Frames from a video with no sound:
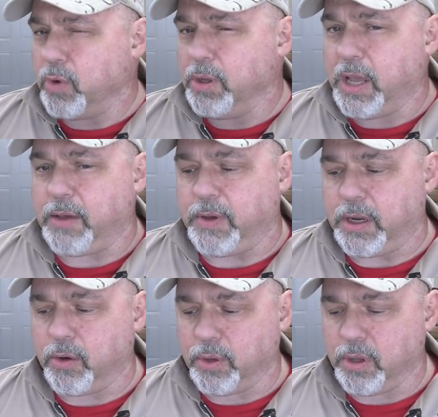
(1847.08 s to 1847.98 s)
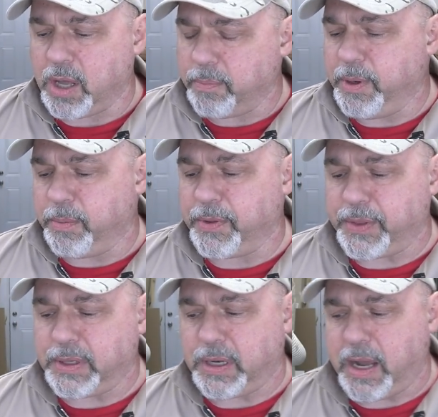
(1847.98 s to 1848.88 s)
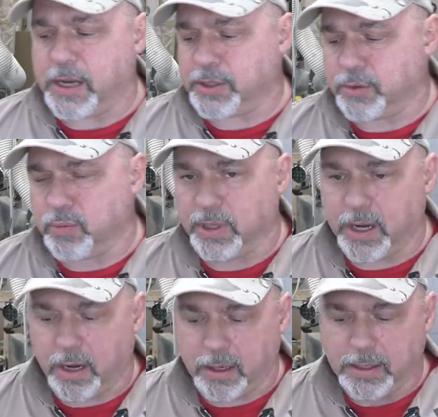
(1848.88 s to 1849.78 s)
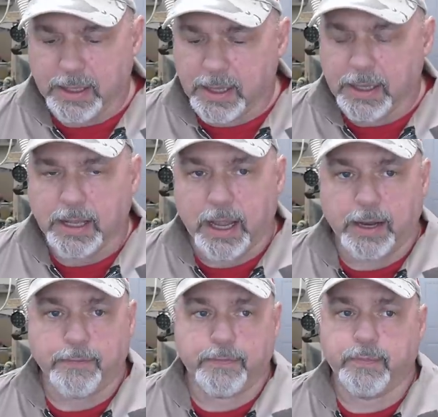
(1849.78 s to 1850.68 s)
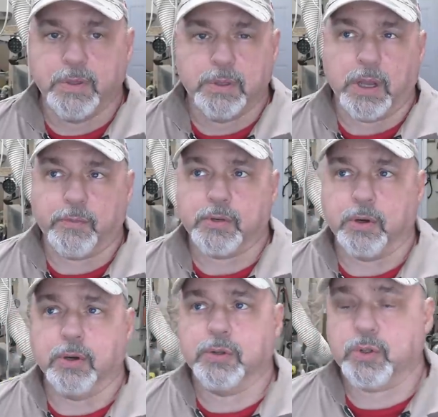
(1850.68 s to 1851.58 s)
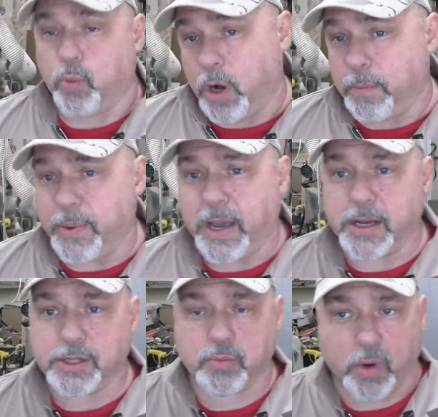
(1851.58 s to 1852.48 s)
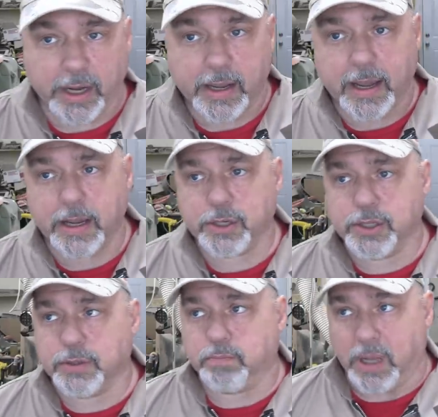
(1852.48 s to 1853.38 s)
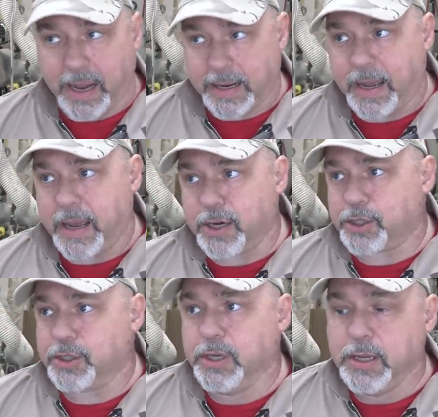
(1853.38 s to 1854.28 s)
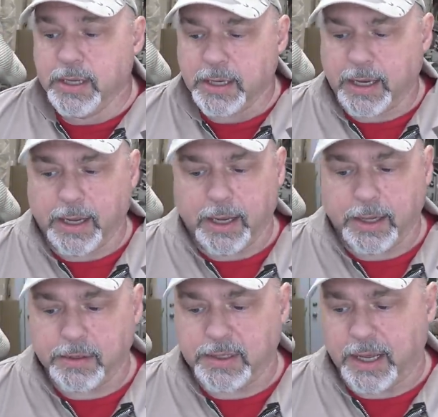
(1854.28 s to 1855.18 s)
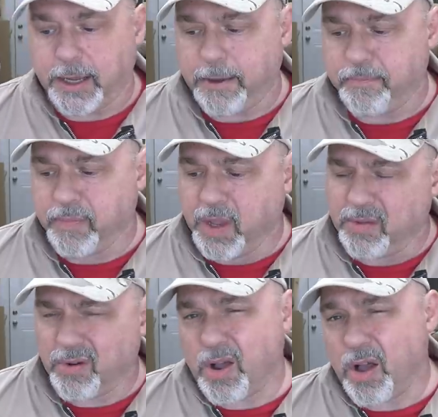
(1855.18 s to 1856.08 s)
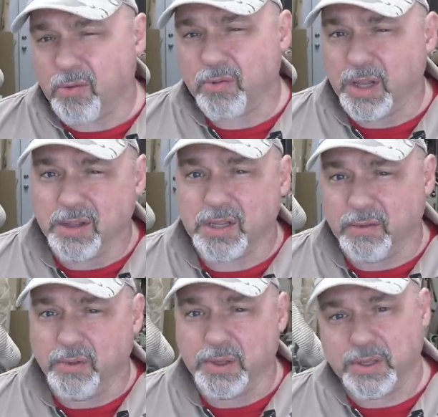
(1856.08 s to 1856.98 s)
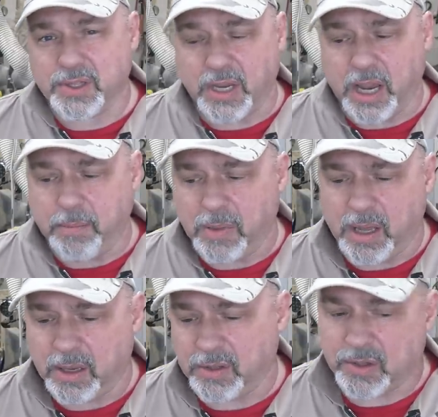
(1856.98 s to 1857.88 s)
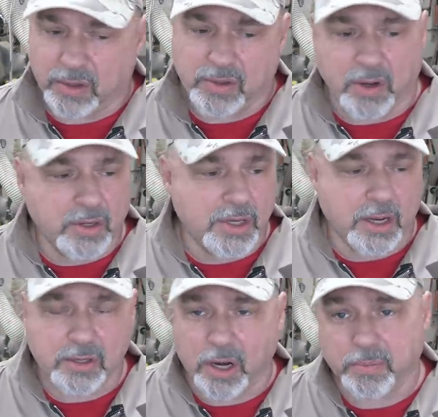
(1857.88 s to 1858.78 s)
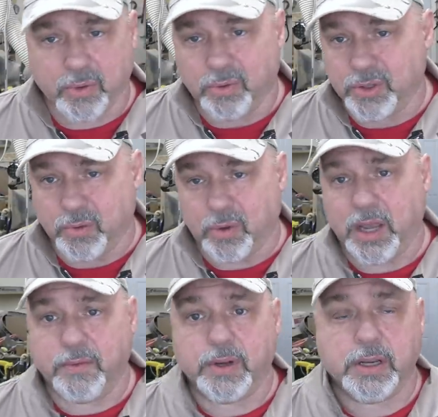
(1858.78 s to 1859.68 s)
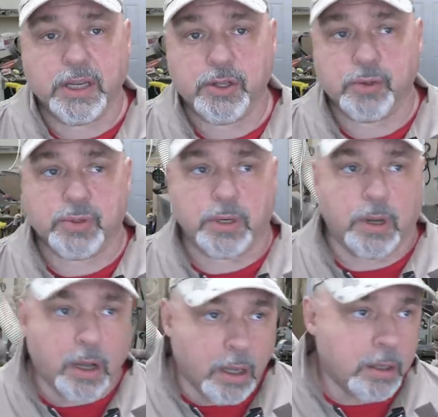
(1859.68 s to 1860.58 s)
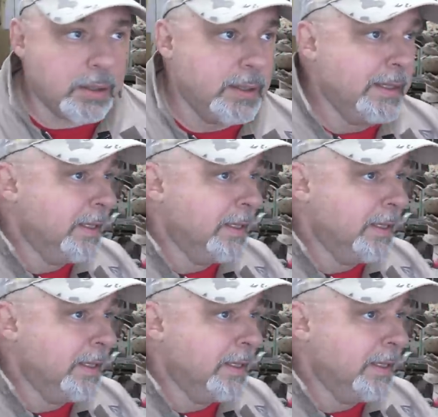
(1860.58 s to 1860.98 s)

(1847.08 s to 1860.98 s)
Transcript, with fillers: real heavy. I know that a lot of people think that ash is really hard. I've turned swamp ash, white ash, black ash, and they're all relatively the same. As long as you got sharp tools, you won't have any issues at all.